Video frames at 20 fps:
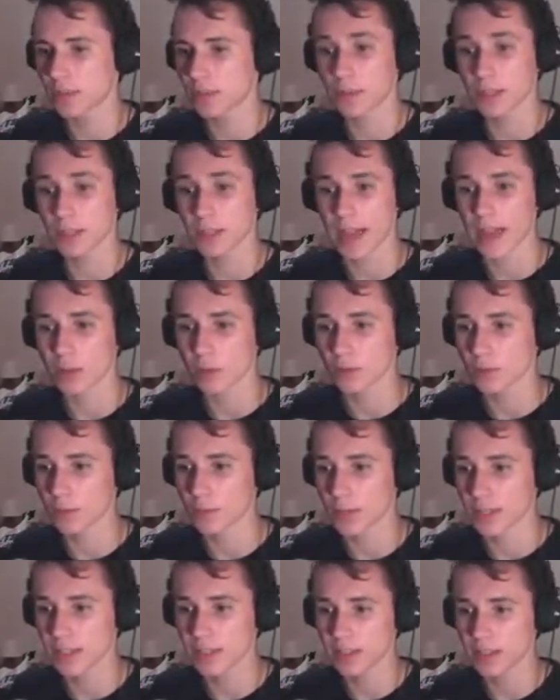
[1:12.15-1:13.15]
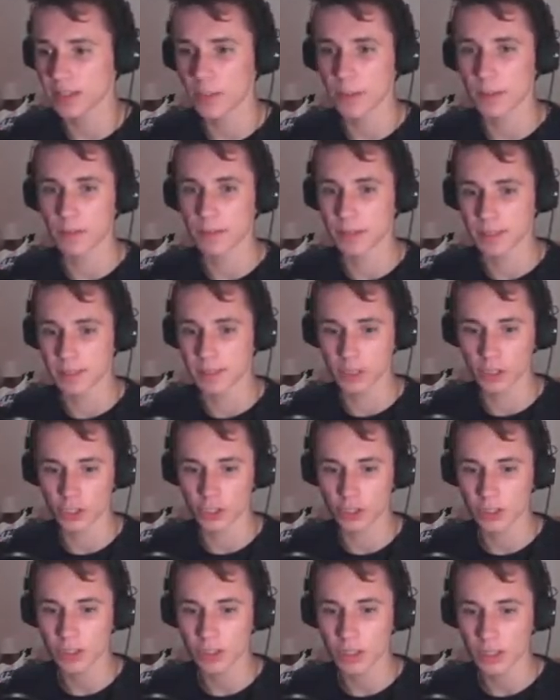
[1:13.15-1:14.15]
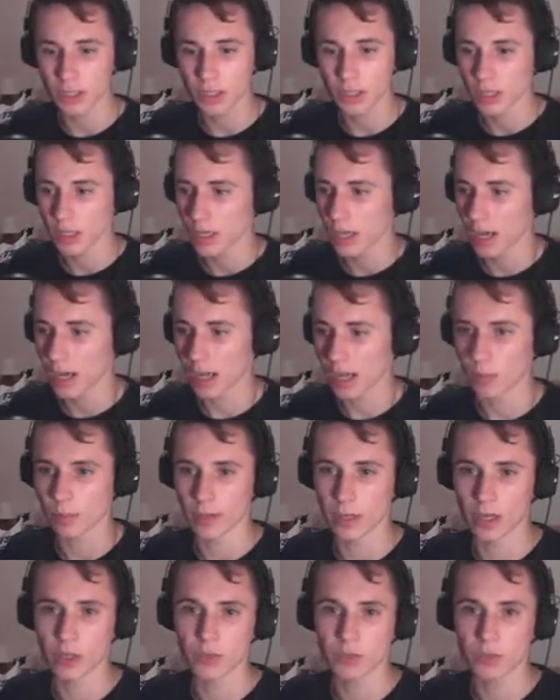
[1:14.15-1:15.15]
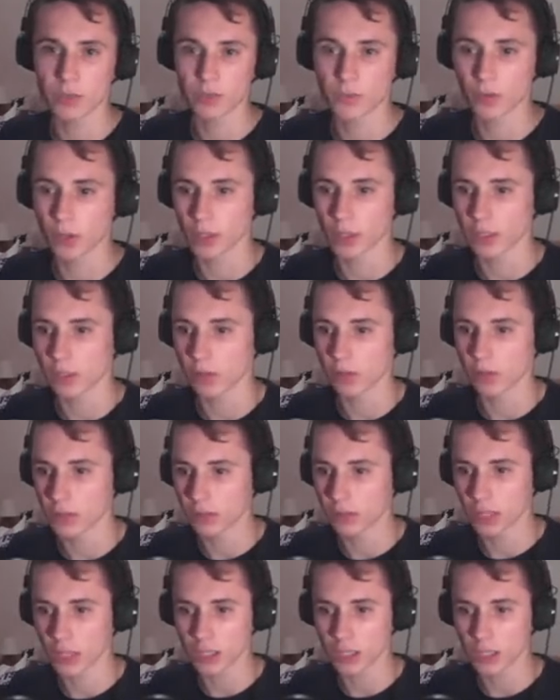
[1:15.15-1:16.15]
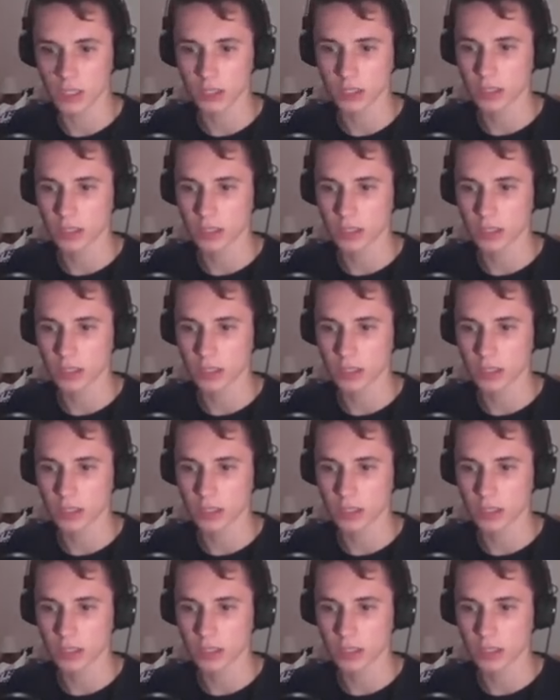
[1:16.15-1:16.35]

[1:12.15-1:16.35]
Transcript: I'm going to head off to my sniping position. And on my health's full, I don't need that.